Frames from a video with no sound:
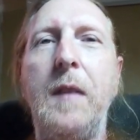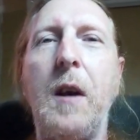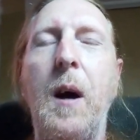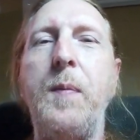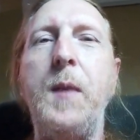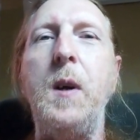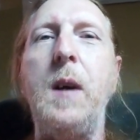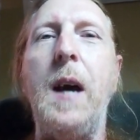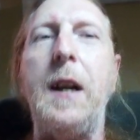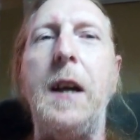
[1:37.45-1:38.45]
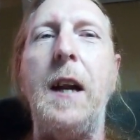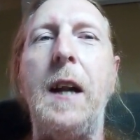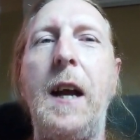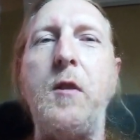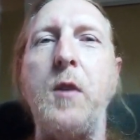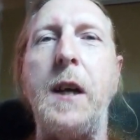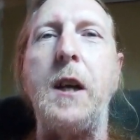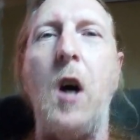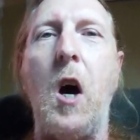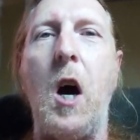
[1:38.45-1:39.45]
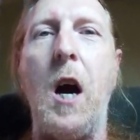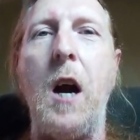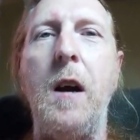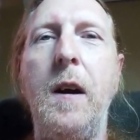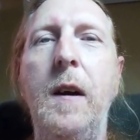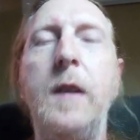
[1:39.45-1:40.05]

So if you got an electric car,